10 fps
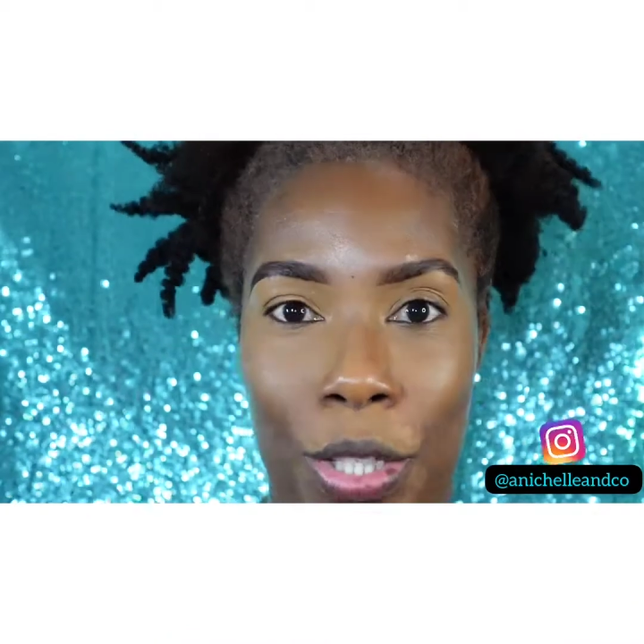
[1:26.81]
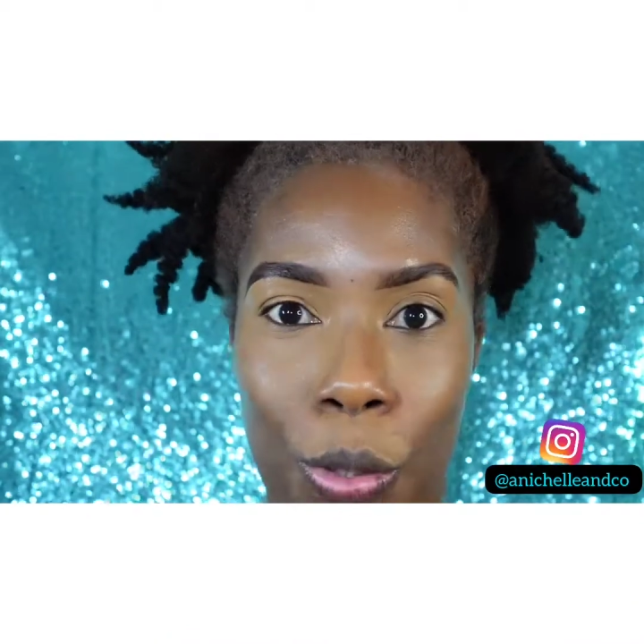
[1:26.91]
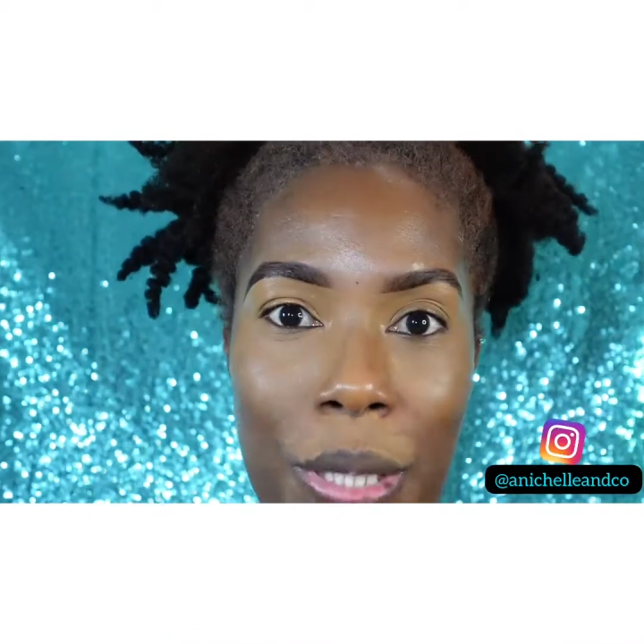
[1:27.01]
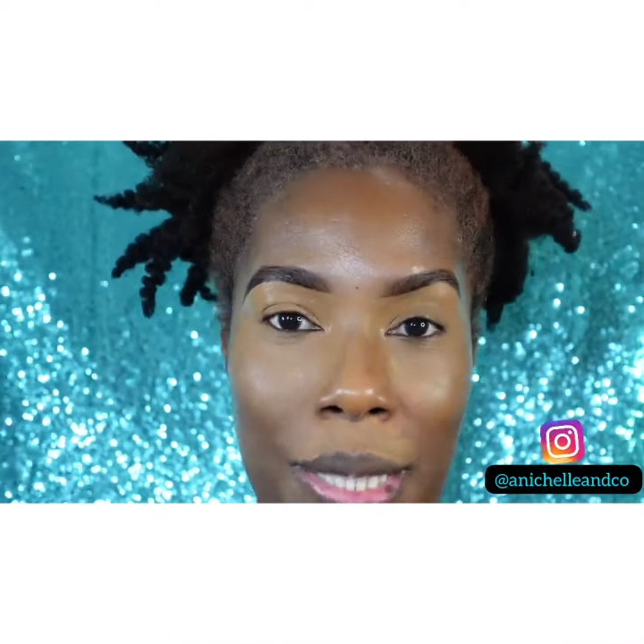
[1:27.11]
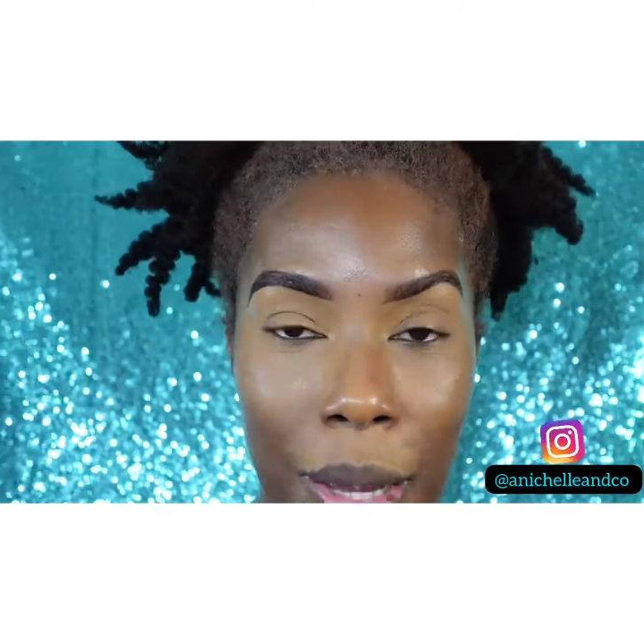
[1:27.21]
is
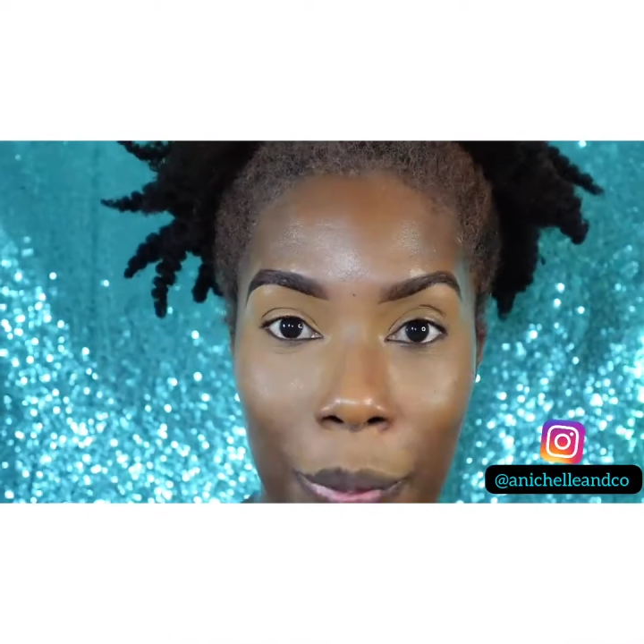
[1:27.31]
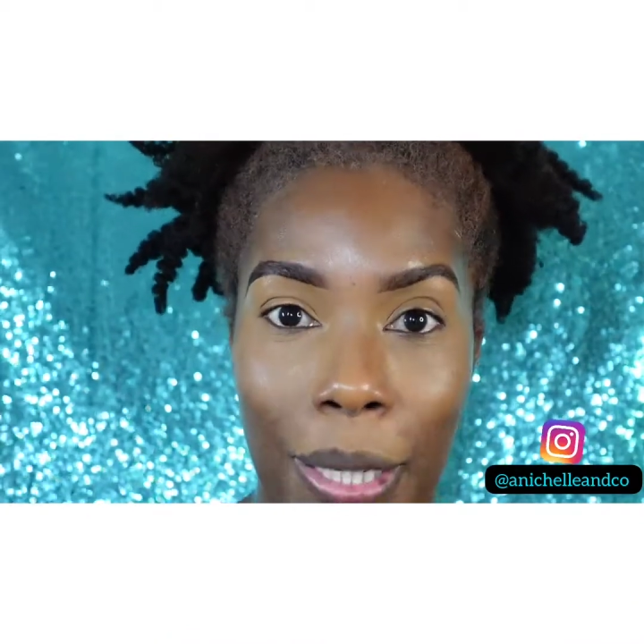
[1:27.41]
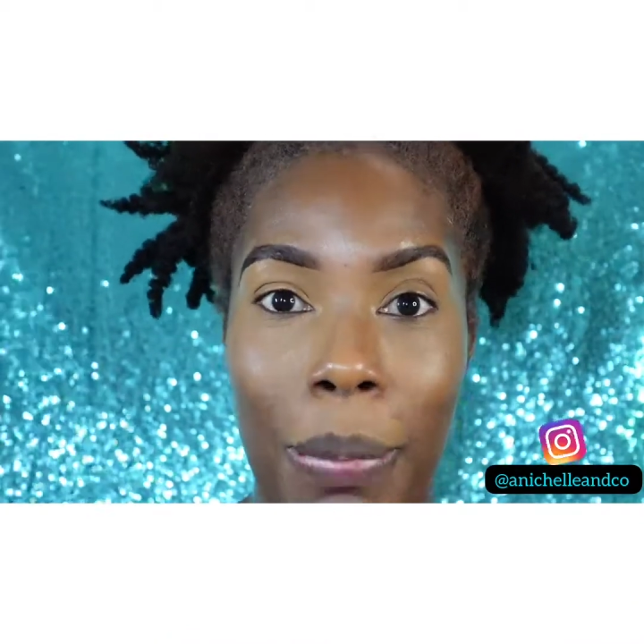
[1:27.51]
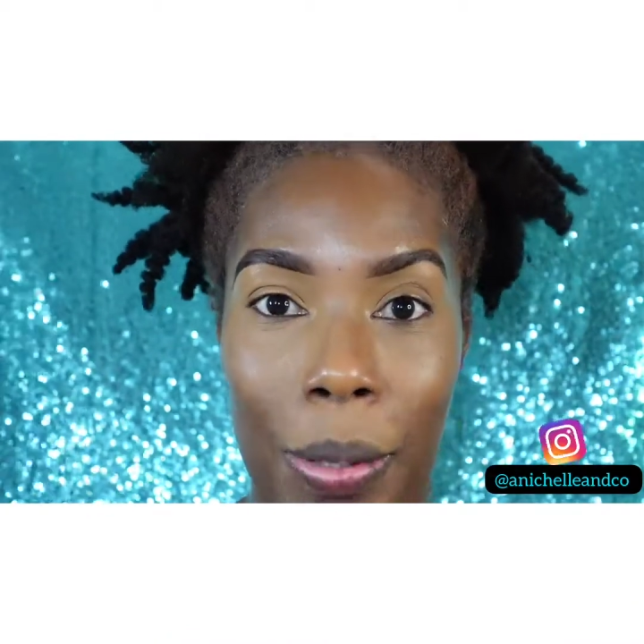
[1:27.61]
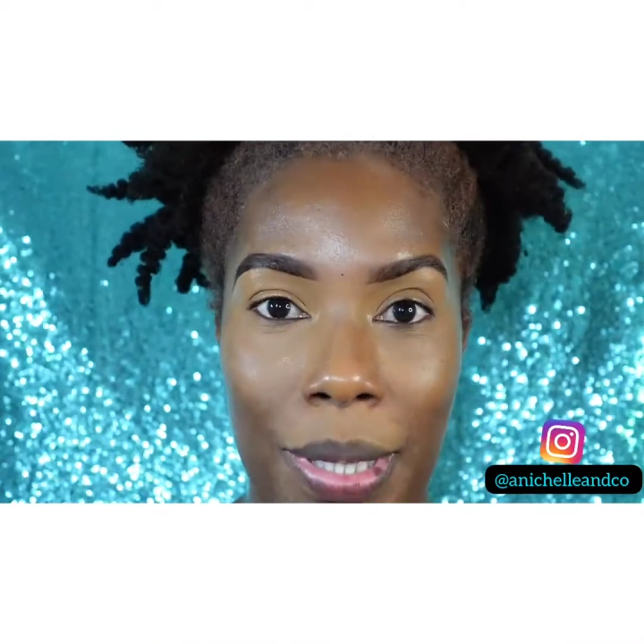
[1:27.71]
noticeable
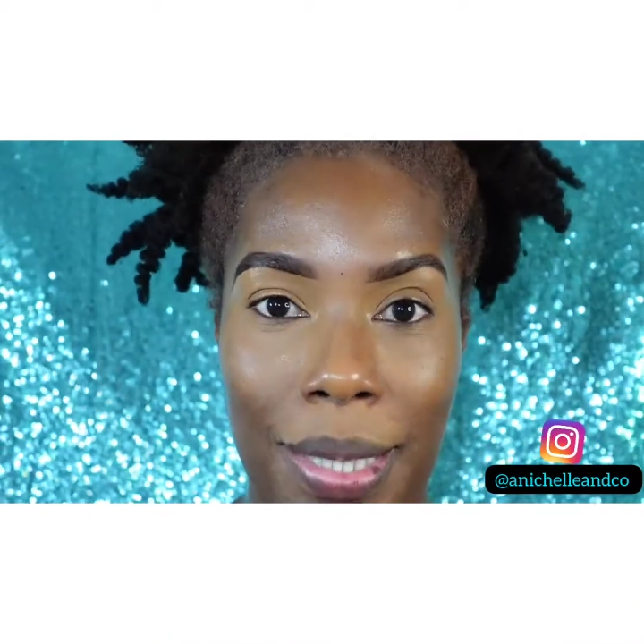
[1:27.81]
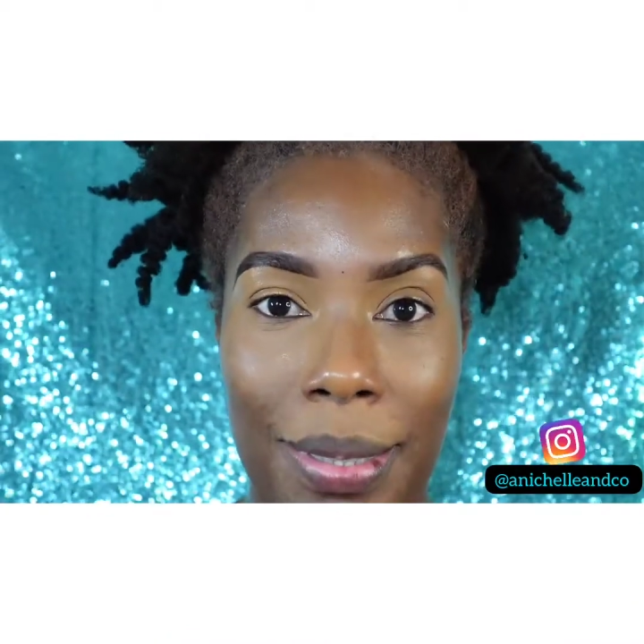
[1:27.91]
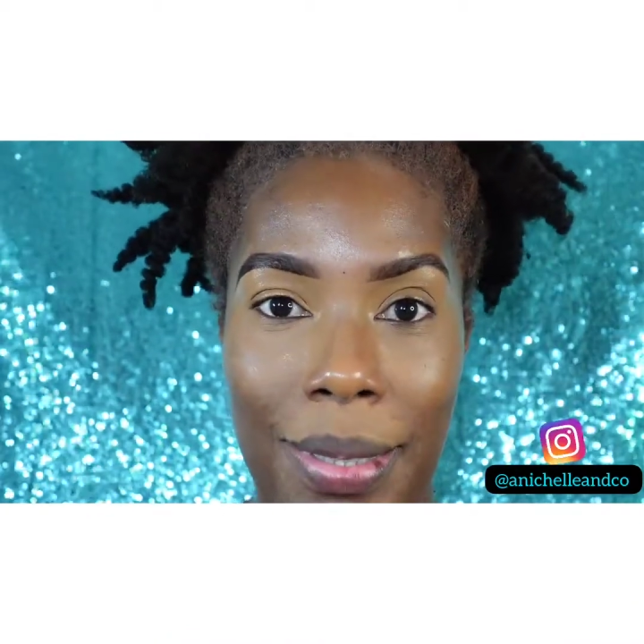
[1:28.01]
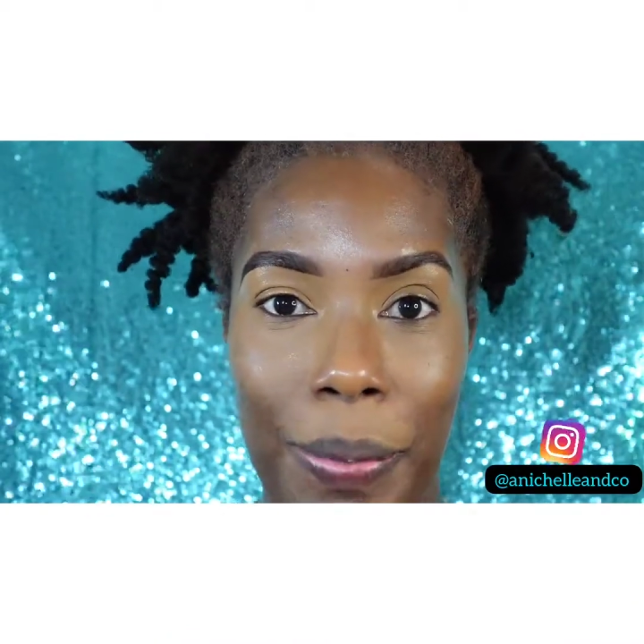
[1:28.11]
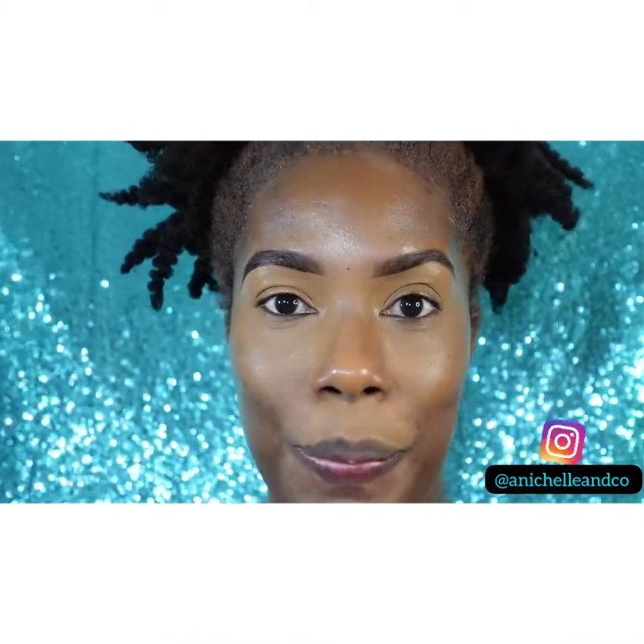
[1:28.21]
about
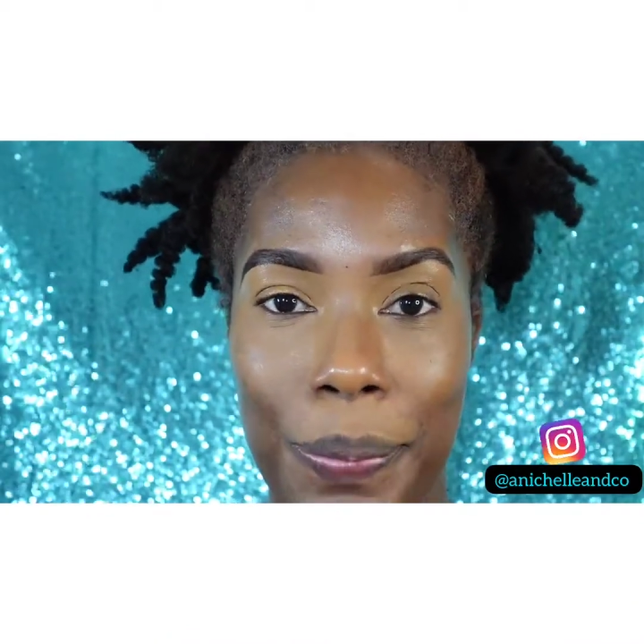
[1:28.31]
it